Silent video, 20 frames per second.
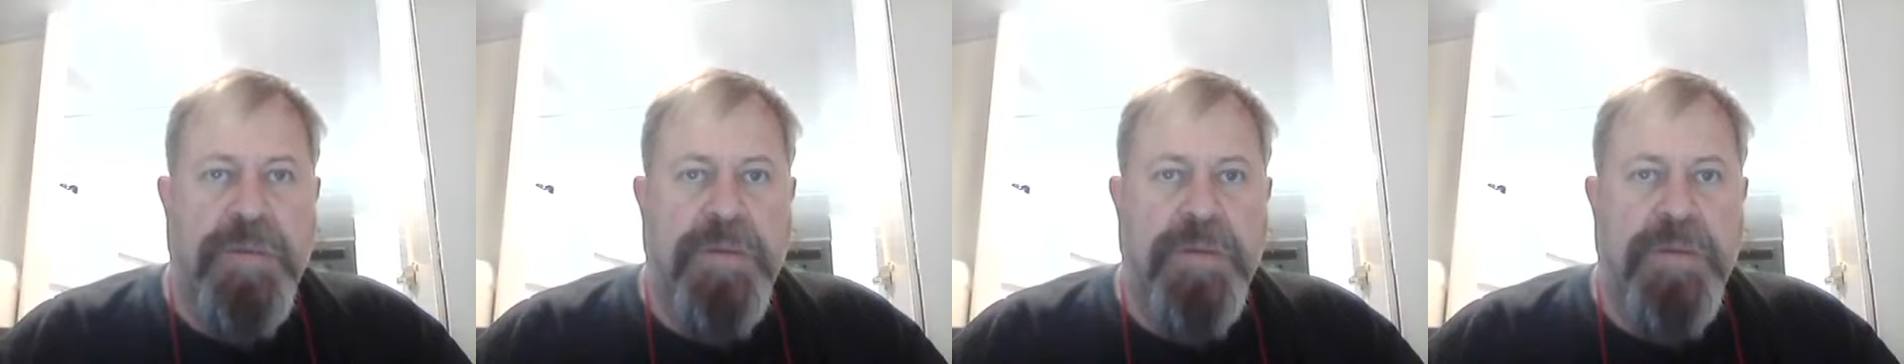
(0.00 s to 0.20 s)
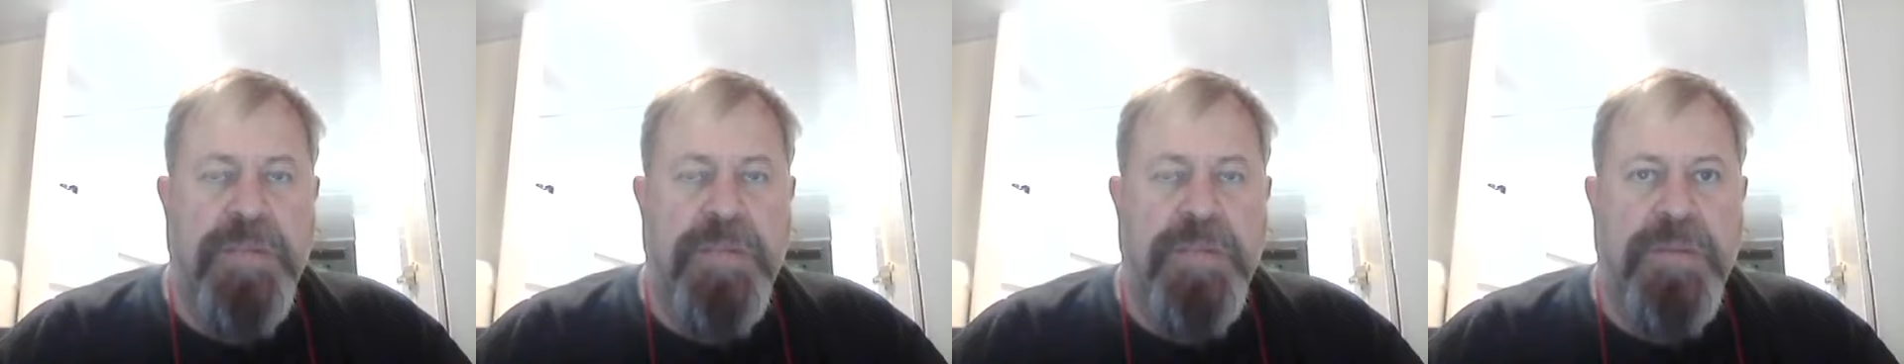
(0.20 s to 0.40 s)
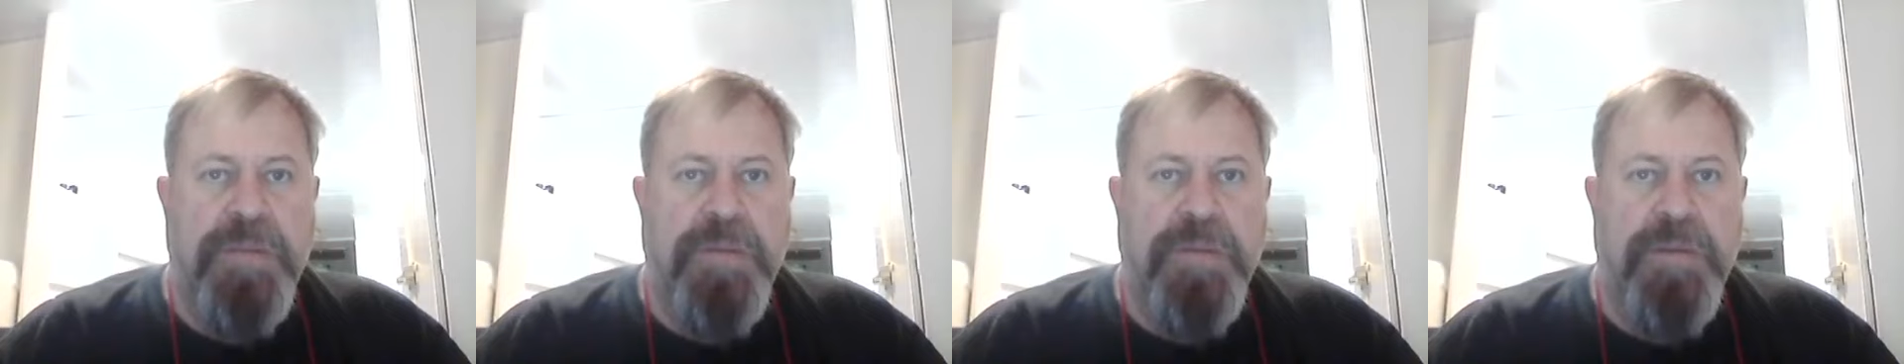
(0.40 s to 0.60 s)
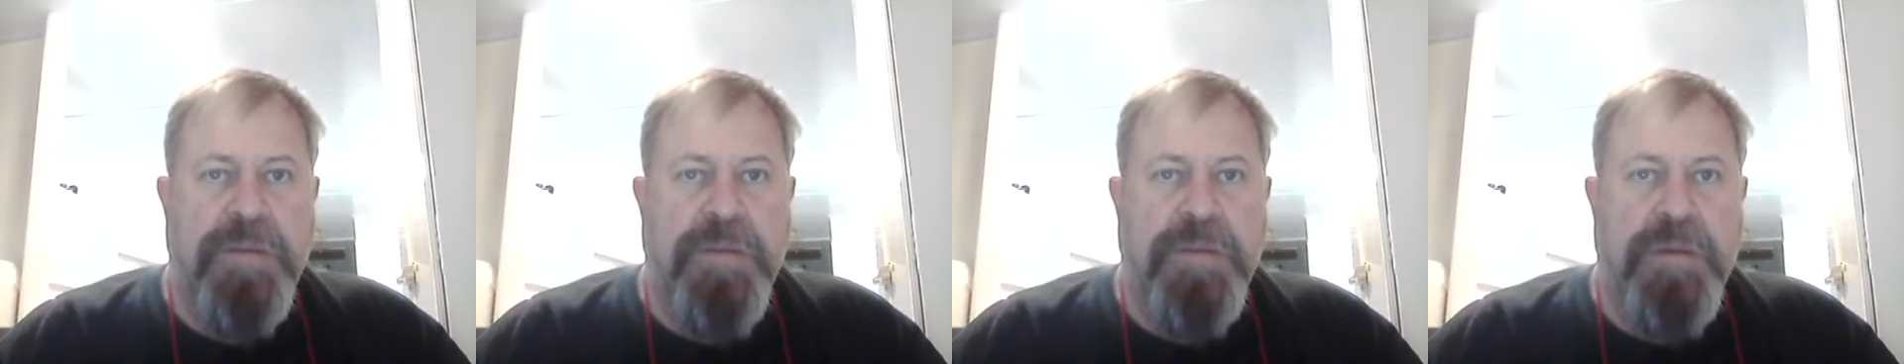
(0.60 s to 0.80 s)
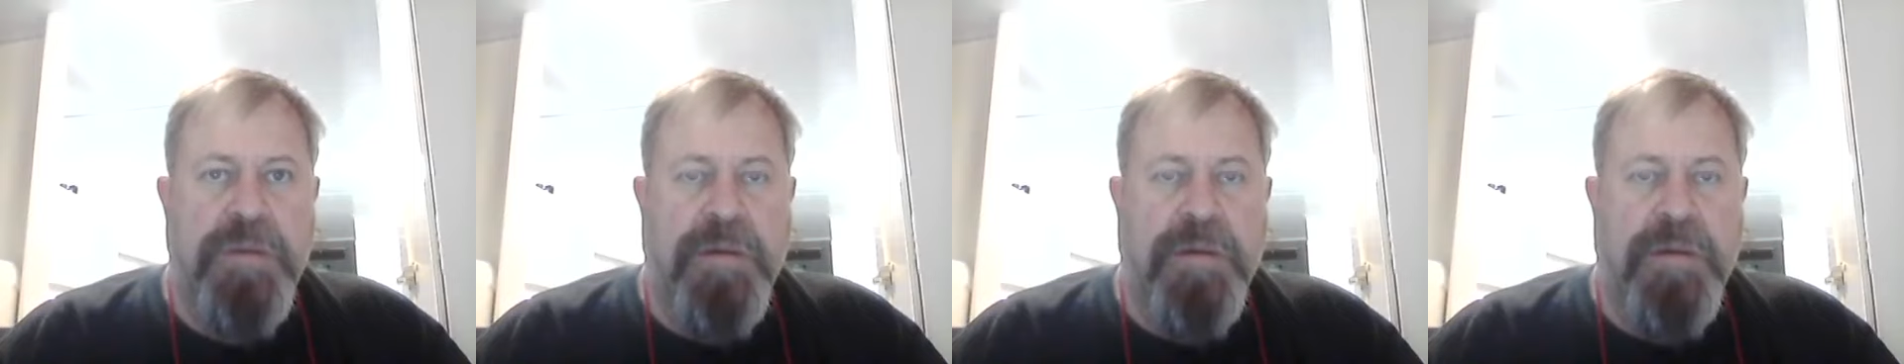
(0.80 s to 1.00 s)
it's
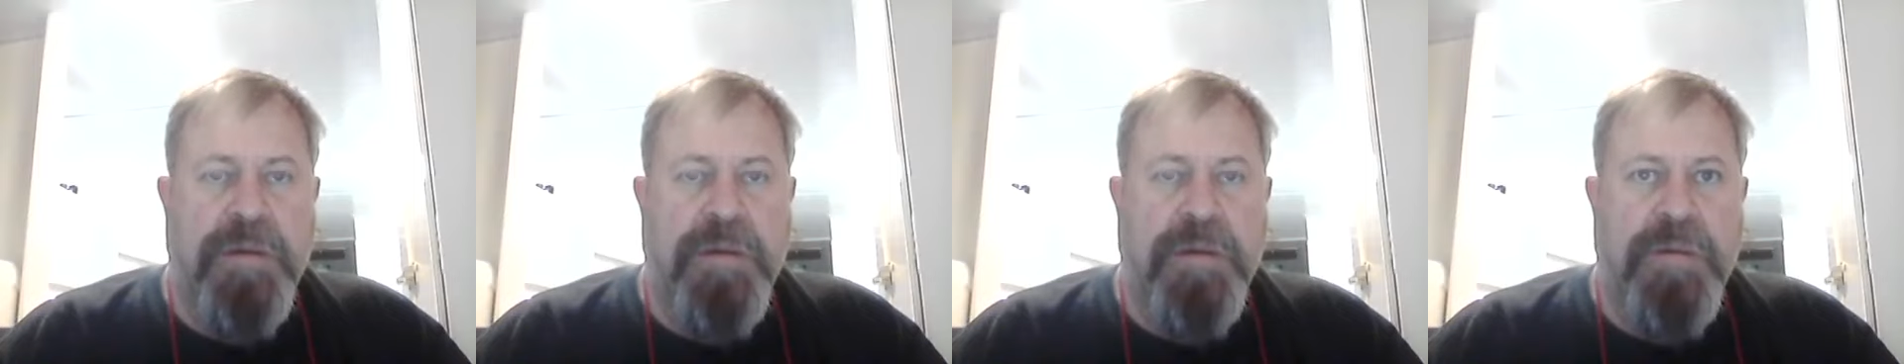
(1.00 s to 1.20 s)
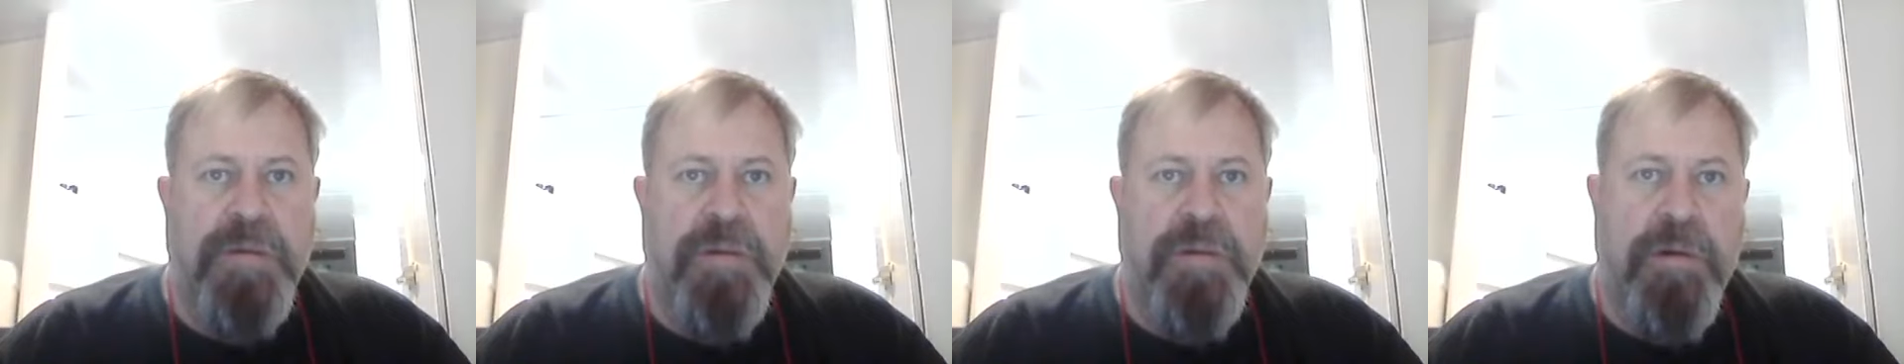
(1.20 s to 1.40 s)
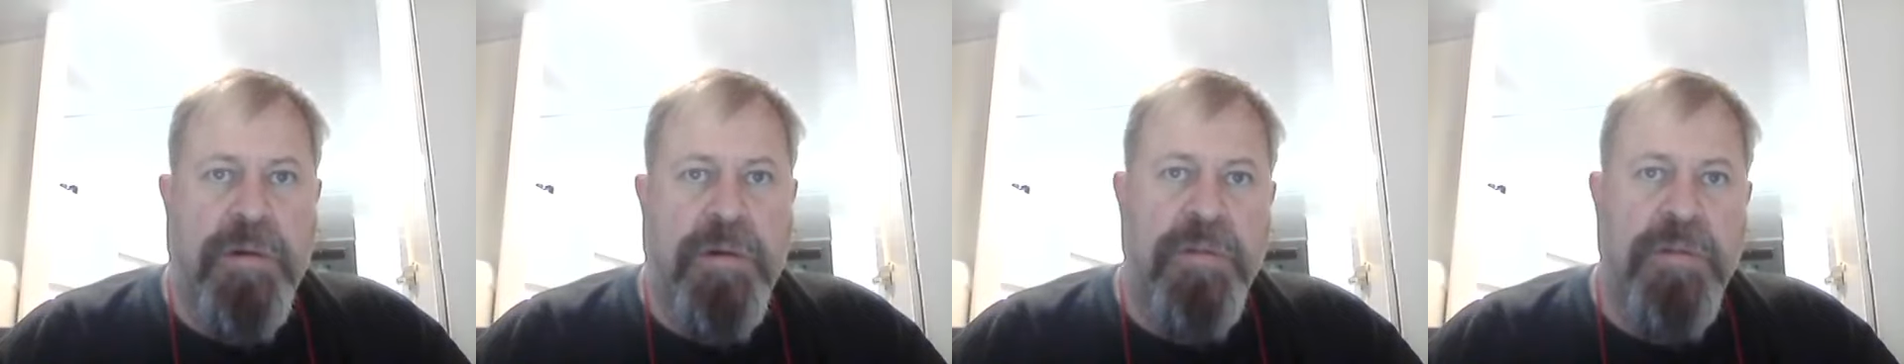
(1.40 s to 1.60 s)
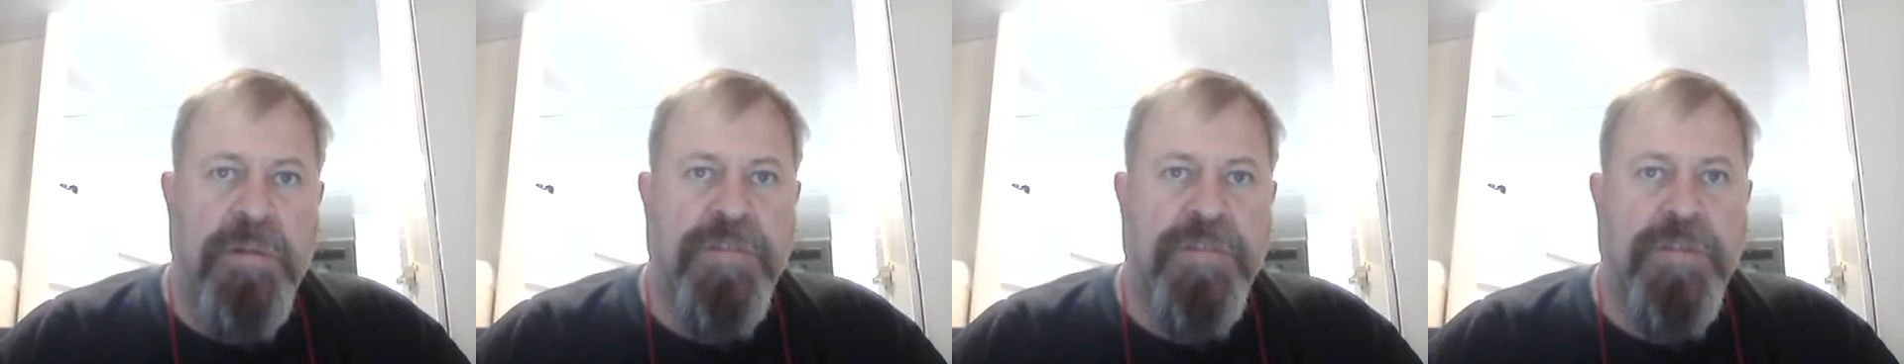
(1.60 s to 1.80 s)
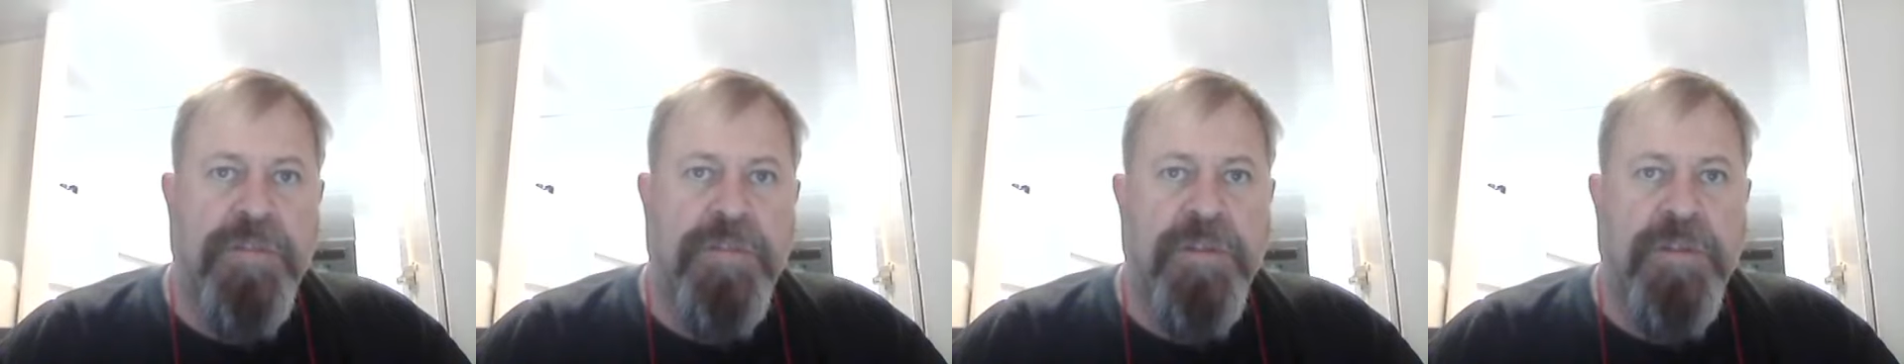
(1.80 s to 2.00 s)
the whole
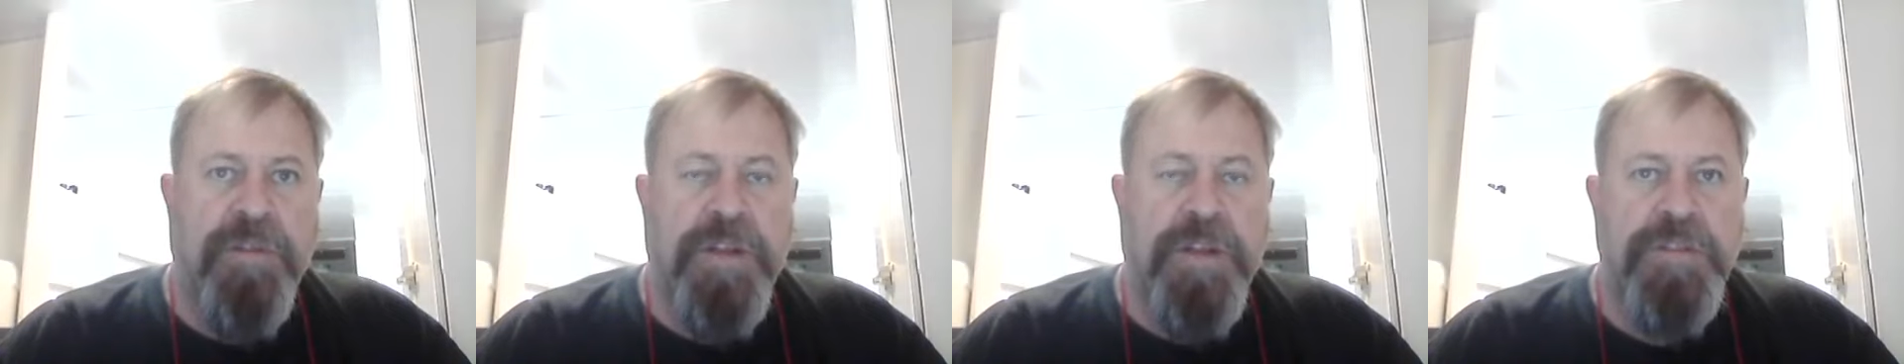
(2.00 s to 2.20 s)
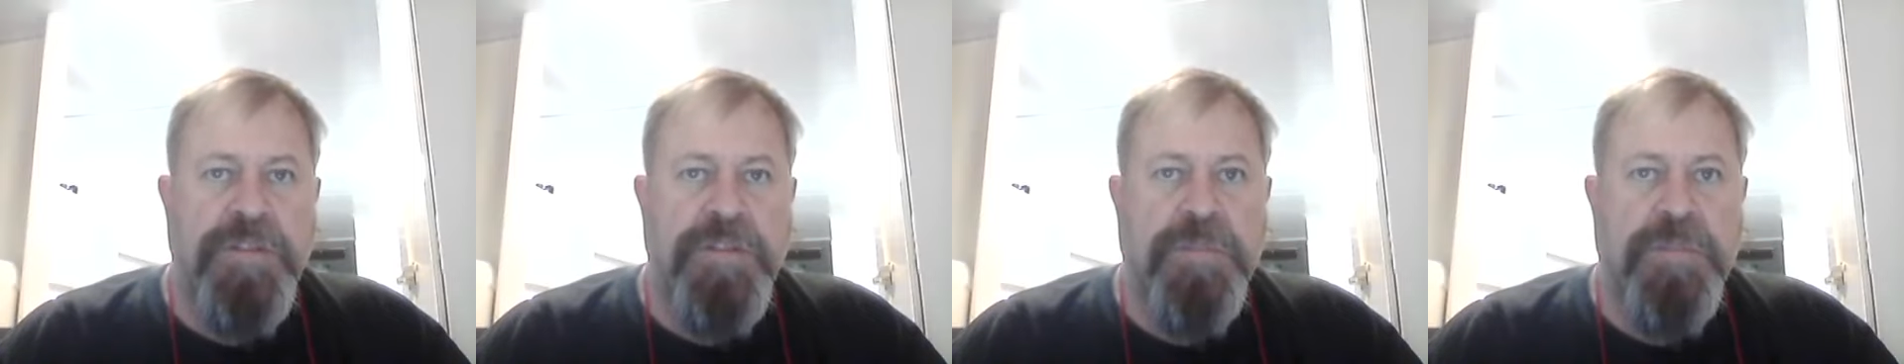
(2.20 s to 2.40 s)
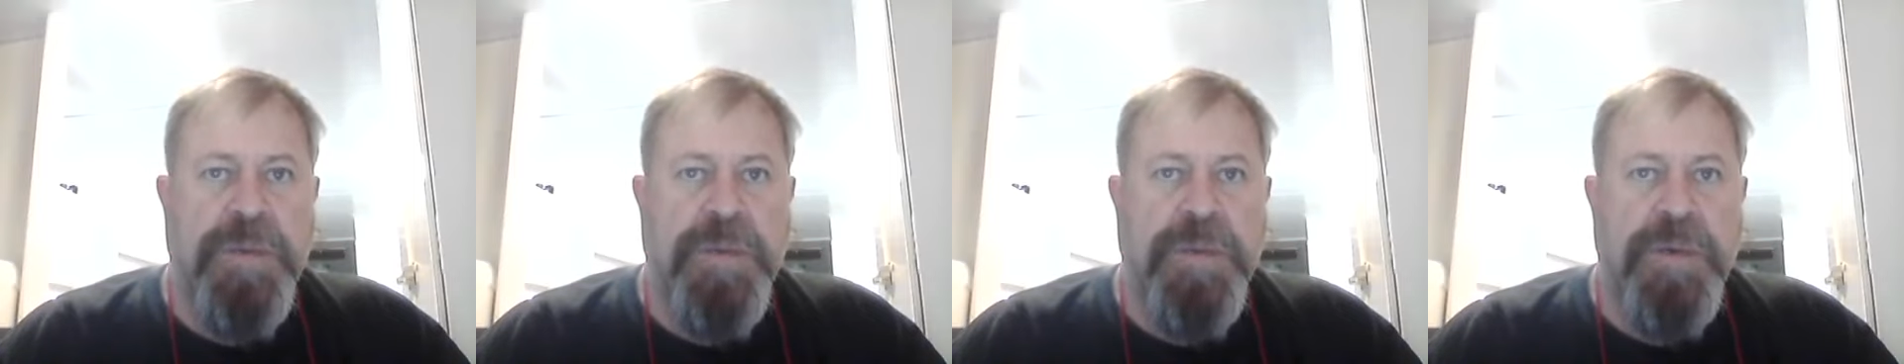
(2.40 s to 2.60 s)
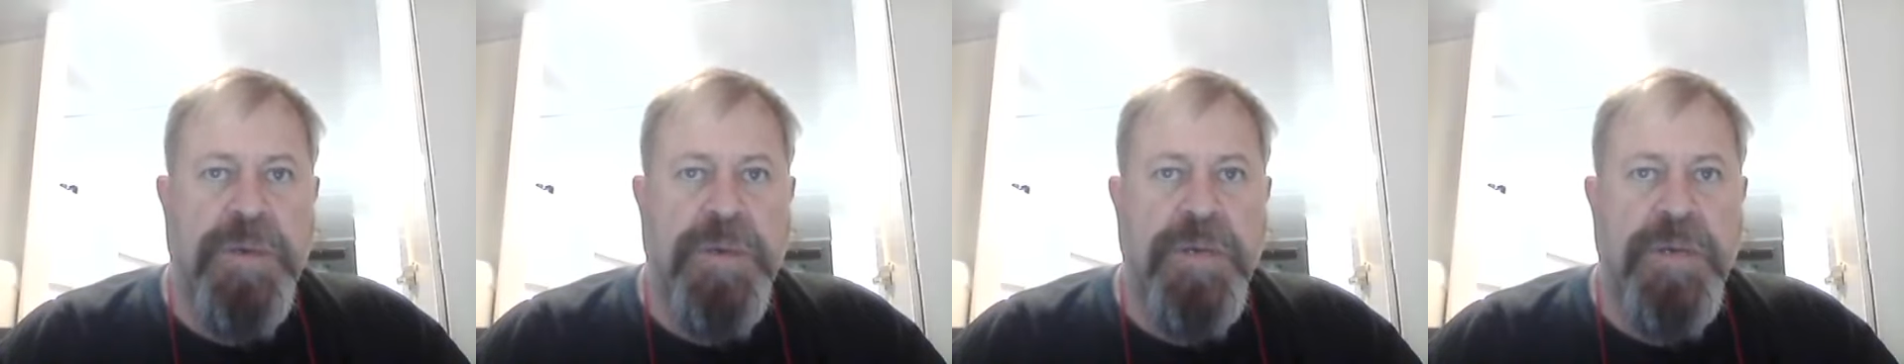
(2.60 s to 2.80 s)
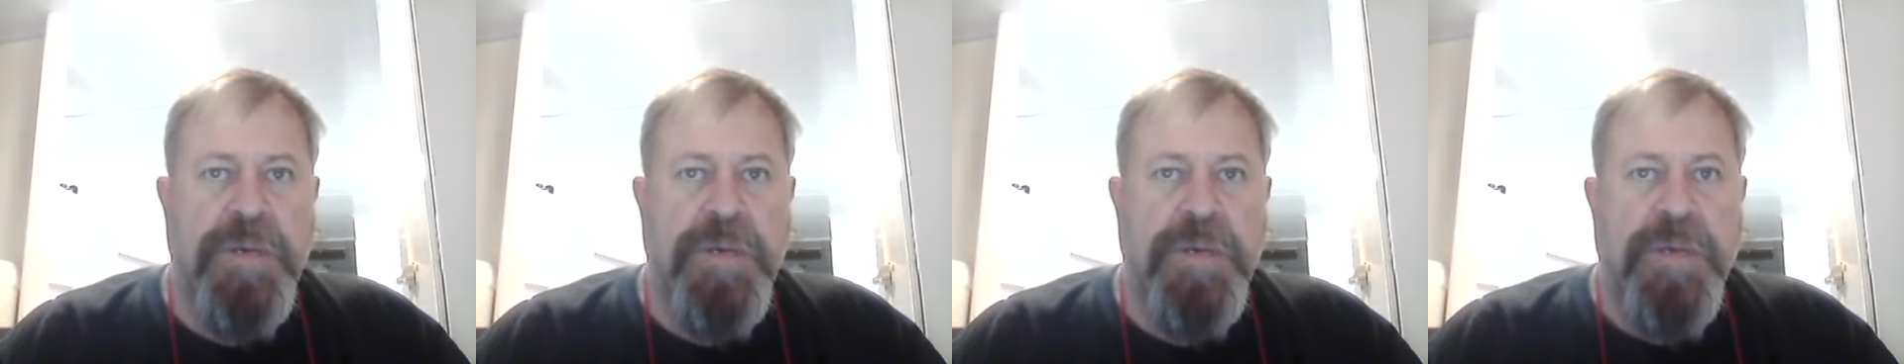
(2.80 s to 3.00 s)
of the Kruger National Park,